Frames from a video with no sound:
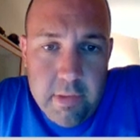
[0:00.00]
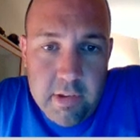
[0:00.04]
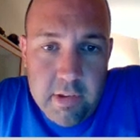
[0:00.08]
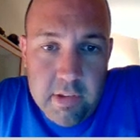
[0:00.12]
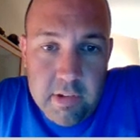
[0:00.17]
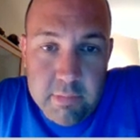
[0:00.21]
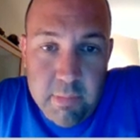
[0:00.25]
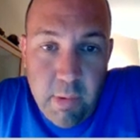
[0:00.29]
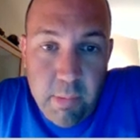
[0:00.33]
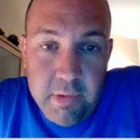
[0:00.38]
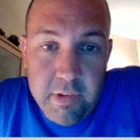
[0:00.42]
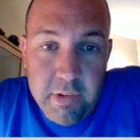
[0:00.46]

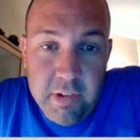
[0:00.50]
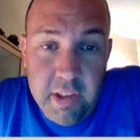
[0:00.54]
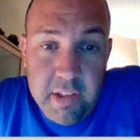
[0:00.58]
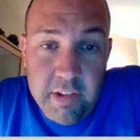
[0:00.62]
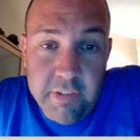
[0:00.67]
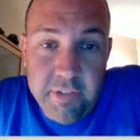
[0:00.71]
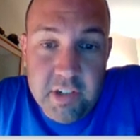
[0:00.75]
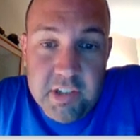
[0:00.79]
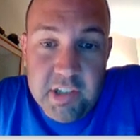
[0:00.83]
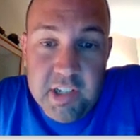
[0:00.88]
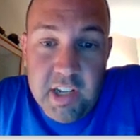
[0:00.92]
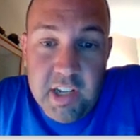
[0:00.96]
Because remember, in the
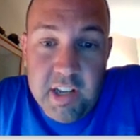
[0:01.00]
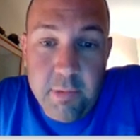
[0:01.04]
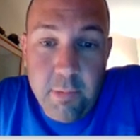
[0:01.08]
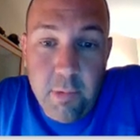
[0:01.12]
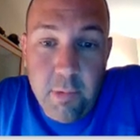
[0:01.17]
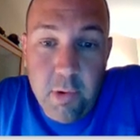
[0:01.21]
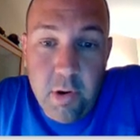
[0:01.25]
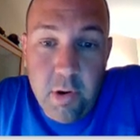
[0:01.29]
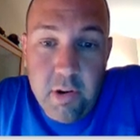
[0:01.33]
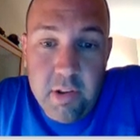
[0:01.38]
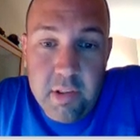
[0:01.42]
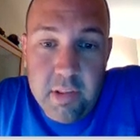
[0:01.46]
French and Indian
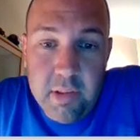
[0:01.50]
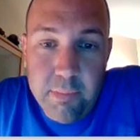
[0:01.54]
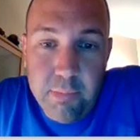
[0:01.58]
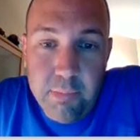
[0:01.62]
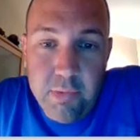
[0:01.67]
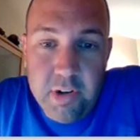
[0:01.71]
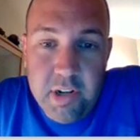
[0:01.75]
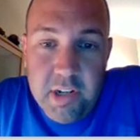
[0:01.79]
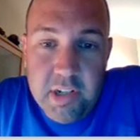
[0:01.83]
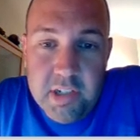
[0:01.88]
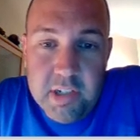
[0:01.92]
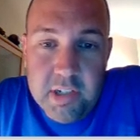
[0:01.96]
War, the
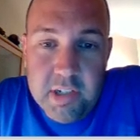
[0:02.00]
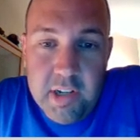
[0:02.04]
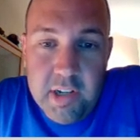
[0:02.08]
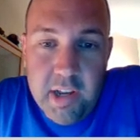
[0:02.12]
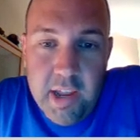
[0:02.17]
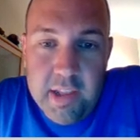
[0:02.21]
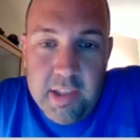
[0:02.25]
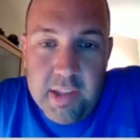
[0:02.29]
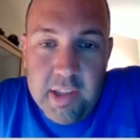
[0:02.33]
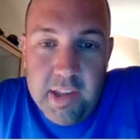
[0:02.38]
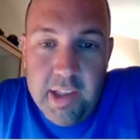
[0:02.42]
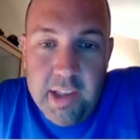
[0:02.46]
British
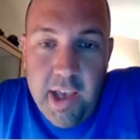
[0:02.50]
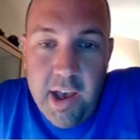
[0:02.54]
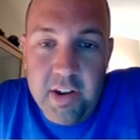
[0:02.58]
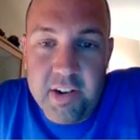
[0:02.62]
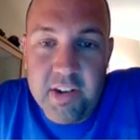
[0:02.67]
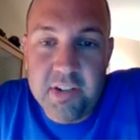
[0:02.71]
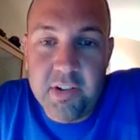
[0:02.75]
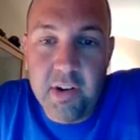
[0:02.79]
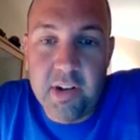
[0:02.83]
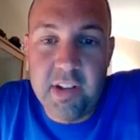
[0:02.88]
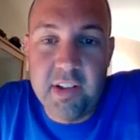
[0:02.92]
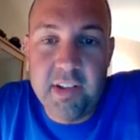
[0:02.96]
and the
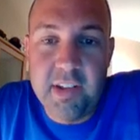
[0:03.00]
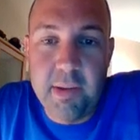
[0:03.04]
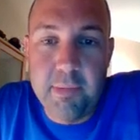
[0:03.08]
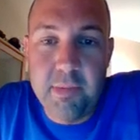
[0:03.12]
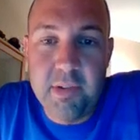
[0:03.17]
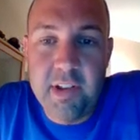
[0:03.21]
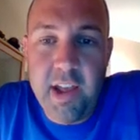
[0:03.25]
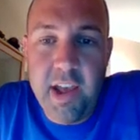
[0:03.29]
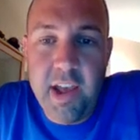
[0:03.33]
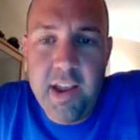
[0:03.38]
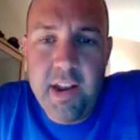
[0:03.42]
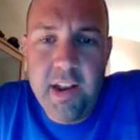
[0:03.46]
colonies are on the same
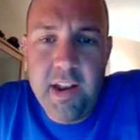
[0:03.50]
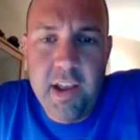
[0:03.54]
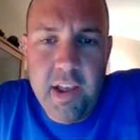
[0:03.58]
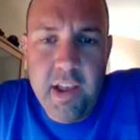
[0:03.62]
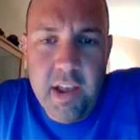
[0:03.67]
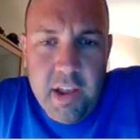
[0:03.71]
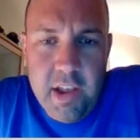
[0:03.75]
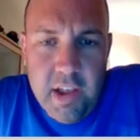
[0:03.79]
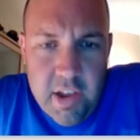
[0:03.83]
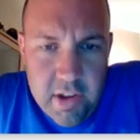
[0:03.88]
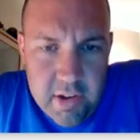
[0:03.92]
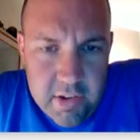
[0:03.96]
side.
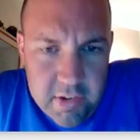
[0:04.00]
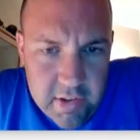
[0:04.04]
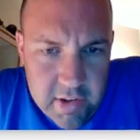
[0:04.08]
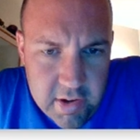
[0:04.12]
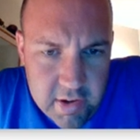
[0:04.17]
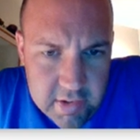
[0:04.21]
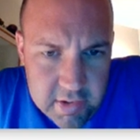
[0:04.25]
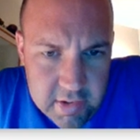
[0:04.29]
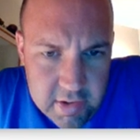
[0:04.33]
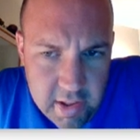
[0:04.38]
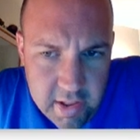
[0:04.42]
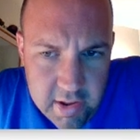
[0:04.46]
So
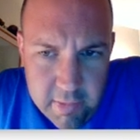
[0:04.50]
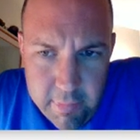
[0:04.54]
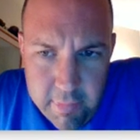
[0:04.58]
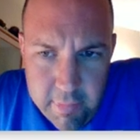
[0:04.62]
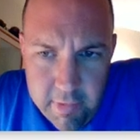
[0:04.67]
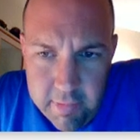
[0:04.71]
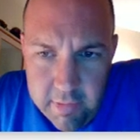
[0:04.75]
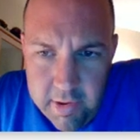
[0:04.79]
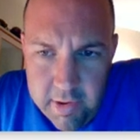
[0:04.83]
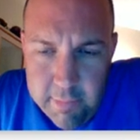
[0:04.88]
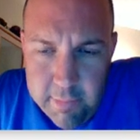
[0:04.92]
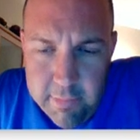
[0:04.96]
there's another
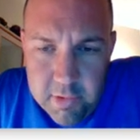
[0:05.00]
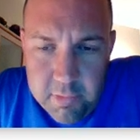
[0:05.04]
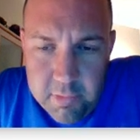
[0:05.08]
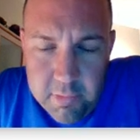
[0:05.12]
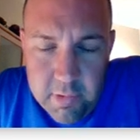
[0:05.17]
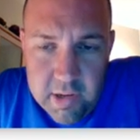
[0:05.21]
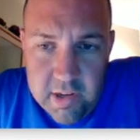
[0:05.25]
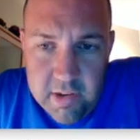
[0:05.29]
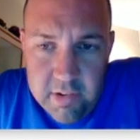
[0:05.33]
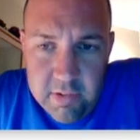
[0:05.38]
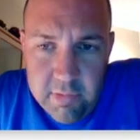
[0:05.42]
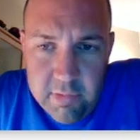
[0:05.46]
image
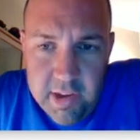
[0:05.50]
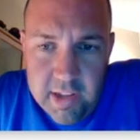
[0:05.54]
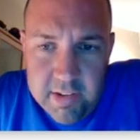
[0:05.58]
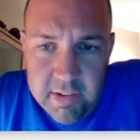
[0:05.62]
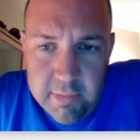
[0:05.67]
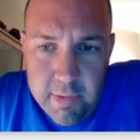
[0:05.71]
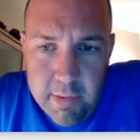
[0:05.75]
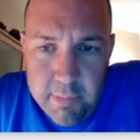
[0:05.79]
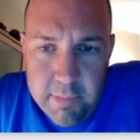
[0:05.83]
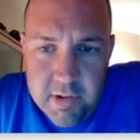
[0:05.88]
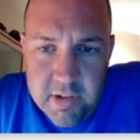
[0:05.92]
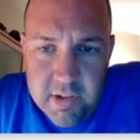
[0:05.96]
we can use. So we got
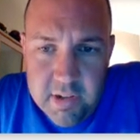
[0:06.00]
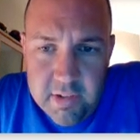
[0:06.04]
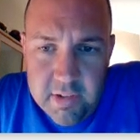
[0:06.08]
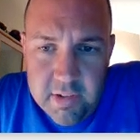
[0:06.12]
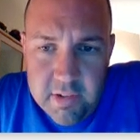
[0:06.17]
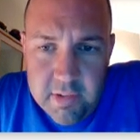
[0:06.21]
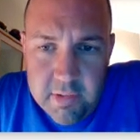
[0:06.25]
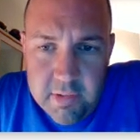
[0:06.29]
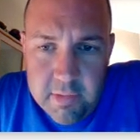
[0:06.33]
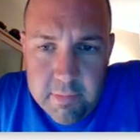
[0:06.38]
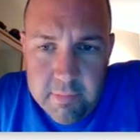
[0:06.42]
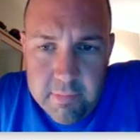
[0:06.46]
some
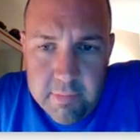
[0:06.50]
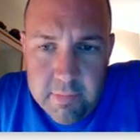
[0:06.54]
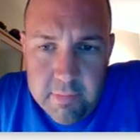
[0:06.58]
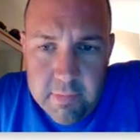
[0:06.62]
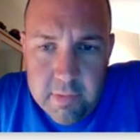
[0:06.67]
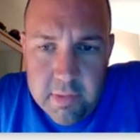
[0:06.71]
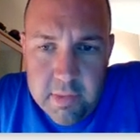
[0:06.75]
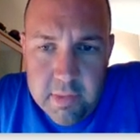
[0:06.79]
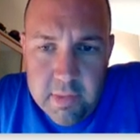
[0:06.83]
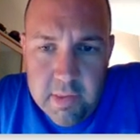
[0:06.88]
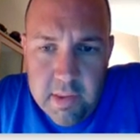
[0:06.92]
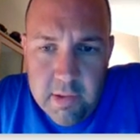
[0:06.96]
images
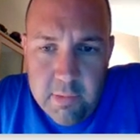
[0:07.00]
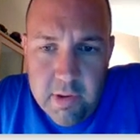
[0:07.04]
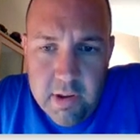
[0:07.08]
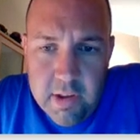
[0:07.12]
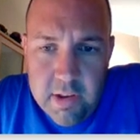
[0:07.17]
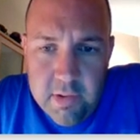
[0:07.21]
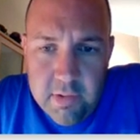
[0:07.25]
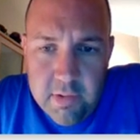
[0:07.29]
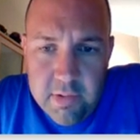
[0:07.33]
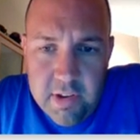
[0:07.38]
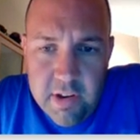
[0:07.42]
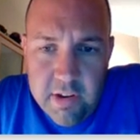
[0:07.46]
that we
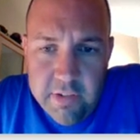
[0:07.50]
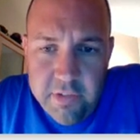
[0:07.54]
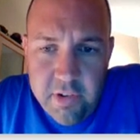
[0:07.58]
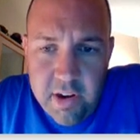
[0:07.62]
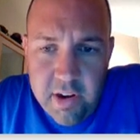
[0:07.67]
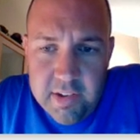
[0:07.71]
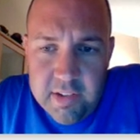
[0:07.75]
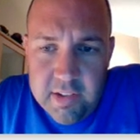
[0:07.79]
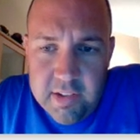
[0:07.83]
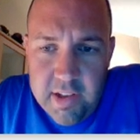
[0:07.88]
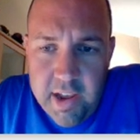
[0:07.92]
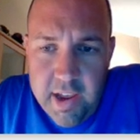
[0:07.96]
could use here for
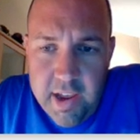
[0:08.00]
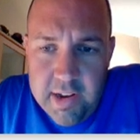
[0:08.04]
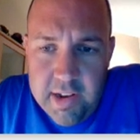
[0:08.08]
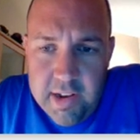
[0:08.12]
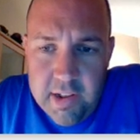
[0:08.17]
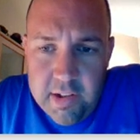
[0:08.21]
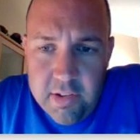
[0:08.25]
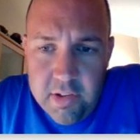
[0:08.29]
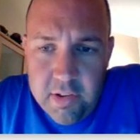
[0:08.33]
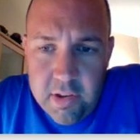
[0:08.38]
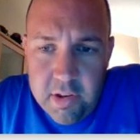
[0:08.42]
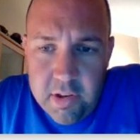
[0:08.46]
our slide
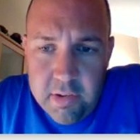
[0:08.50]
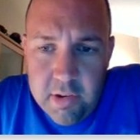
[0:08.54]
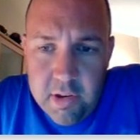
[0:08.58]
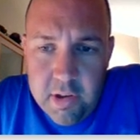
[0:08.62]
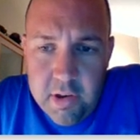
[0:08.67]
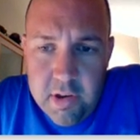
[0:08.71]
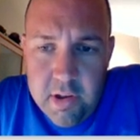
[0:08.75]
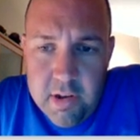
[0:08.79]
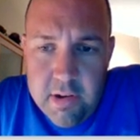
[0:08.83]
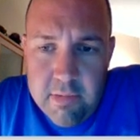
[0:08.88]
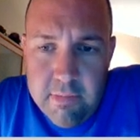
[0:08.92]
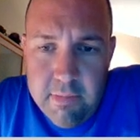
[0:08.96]
that look
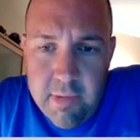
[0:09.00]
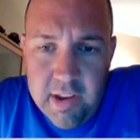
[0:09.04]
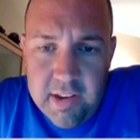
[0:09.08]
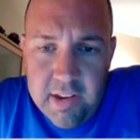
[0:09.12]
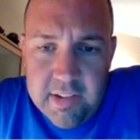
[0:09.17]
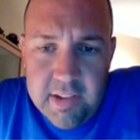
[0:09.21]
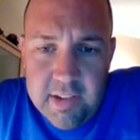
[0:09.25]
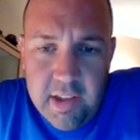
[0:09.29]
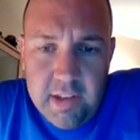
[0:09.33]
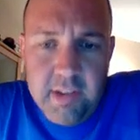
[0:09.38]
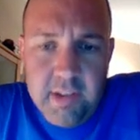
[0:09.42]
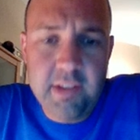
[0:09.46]
good and make
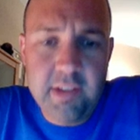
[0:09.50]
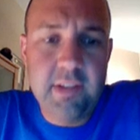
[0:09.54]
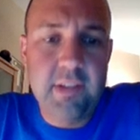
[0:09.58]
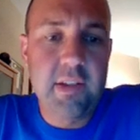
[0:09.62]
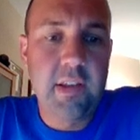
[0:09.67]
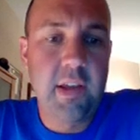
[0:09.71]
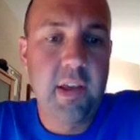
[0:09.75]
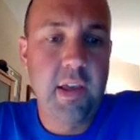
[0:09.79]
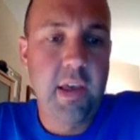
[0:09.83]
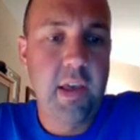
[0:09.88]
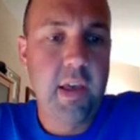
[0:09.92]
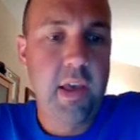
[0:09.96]
sense.
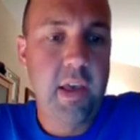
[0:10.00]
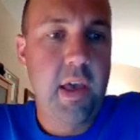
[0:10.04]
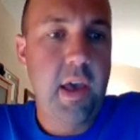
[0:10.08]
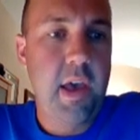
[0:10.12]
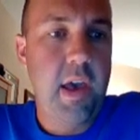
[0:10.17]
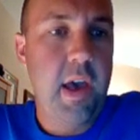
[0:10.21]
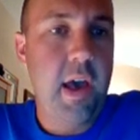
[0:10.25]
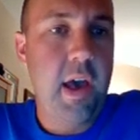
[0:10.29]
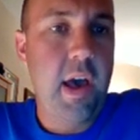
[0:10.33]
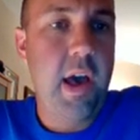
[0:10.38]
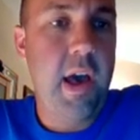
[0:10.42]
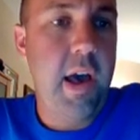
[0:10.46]

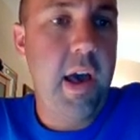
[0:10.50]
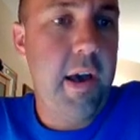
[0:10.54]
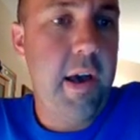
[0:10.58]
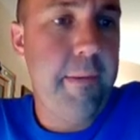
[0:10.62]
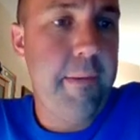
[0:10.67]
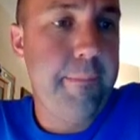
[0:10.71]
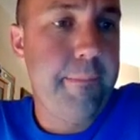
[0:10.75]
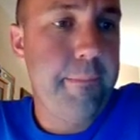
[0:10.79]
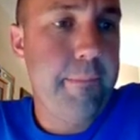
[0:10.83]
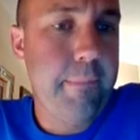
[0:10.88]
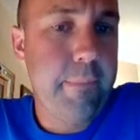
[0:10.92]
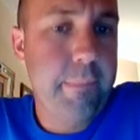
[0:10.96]

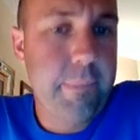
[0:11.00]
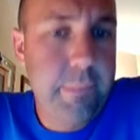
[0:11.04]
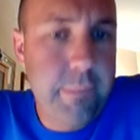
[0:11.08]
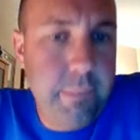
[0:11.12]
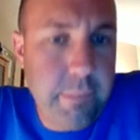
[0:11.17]
So